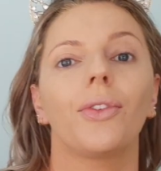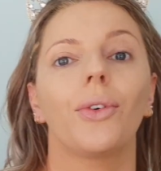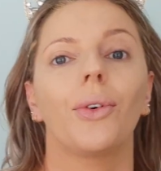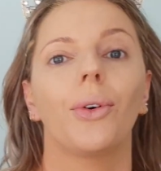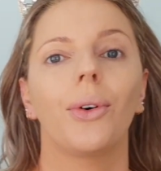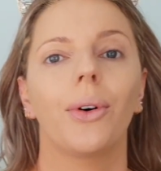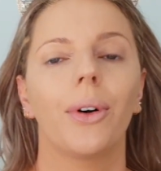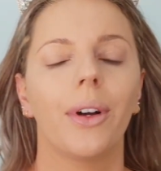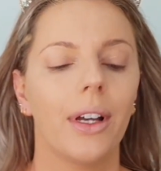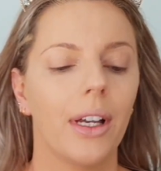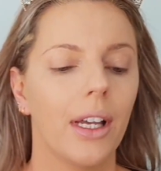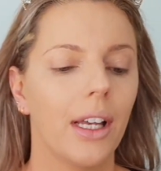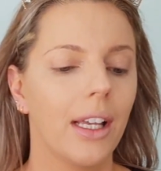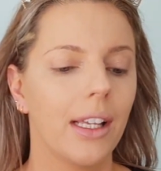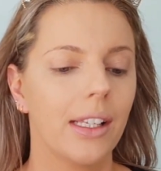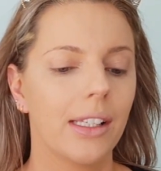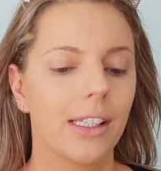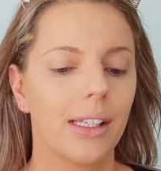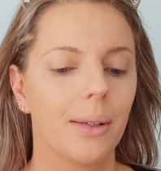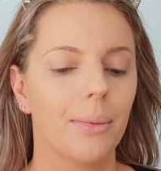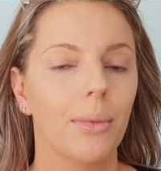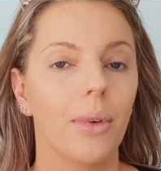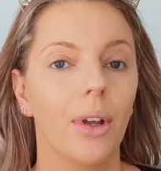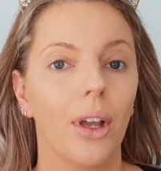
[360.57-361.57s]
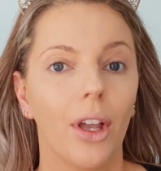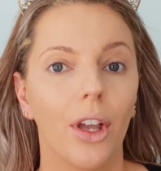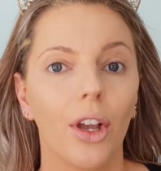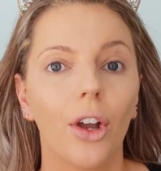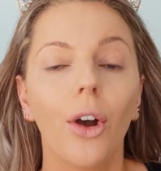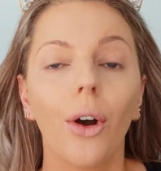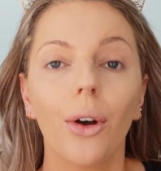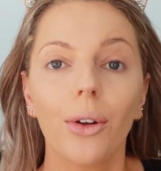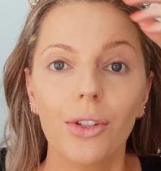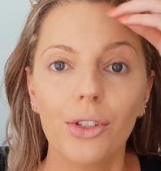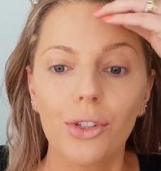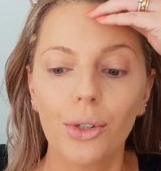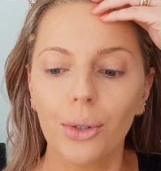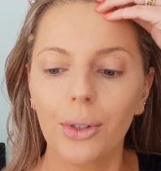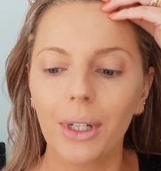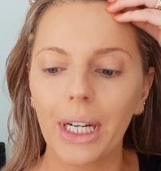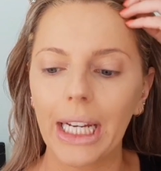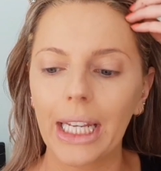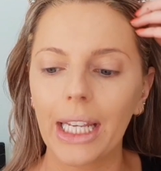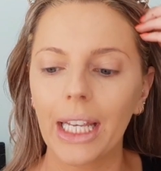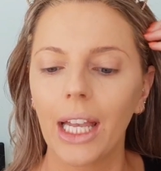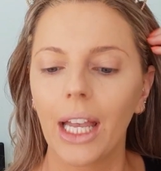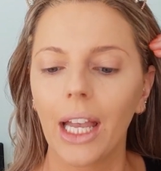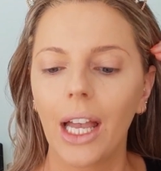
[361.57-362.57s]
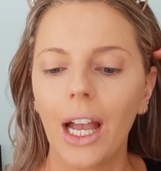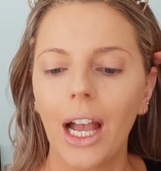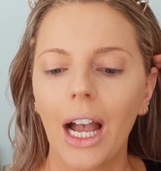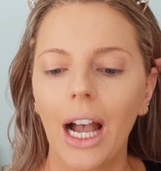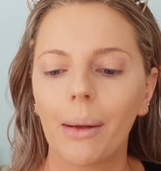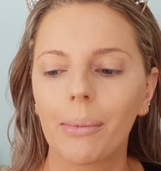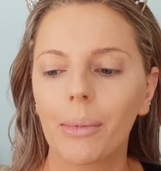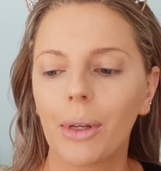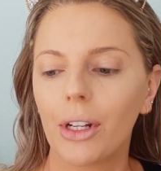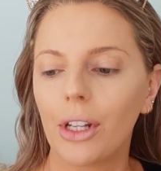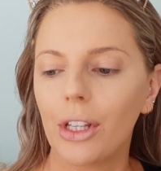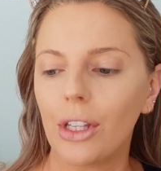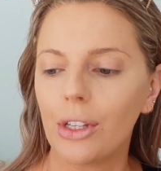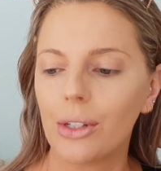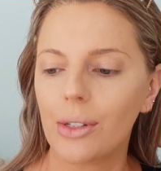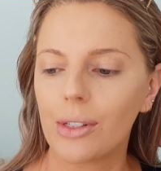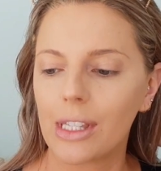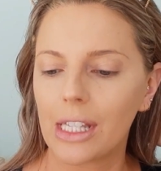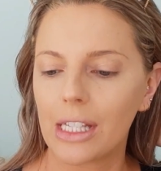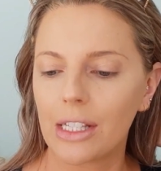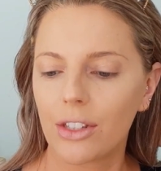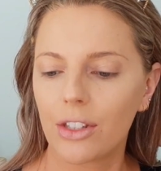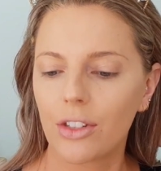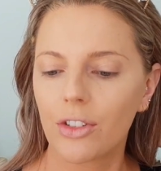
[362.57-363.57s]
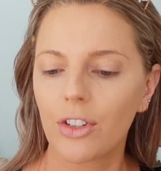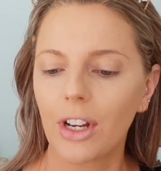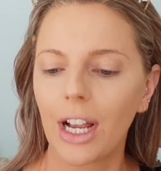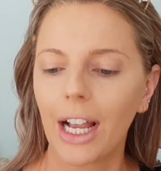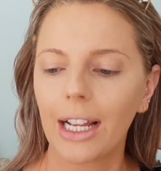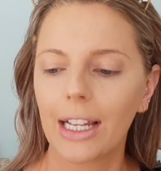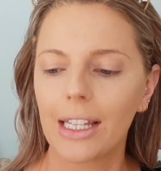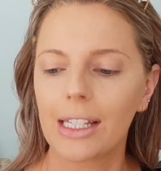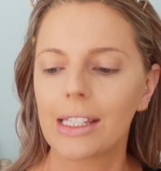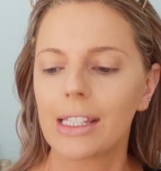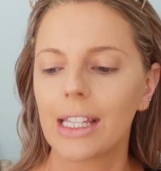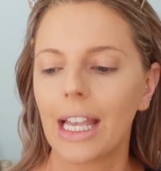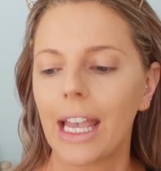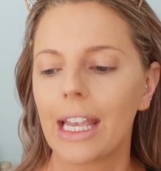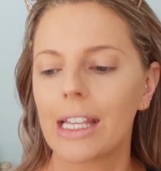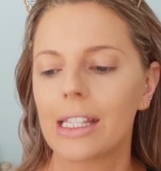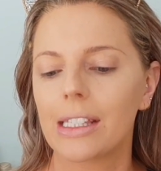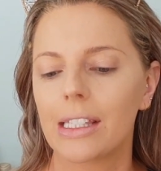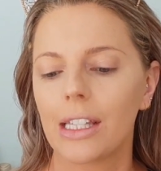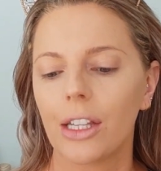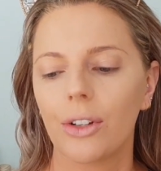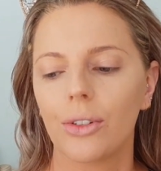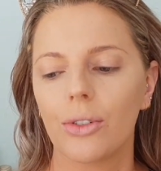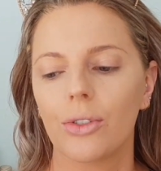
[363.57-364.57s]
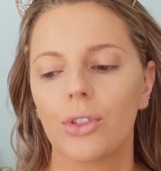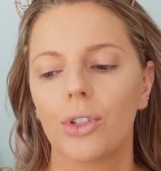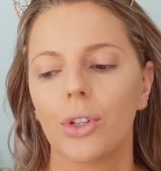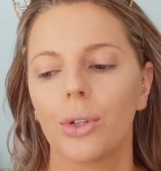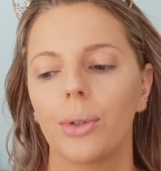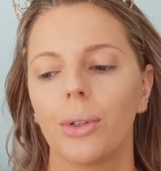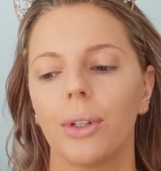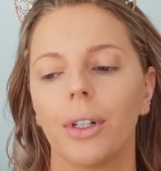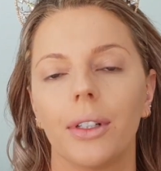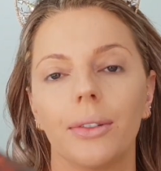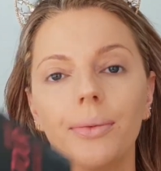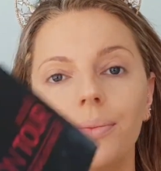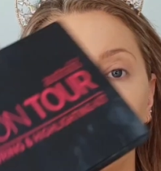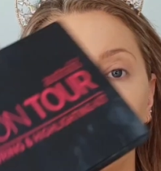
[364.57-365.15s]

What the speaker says: For some contouring, I'm going to use the Australis Ac on Tour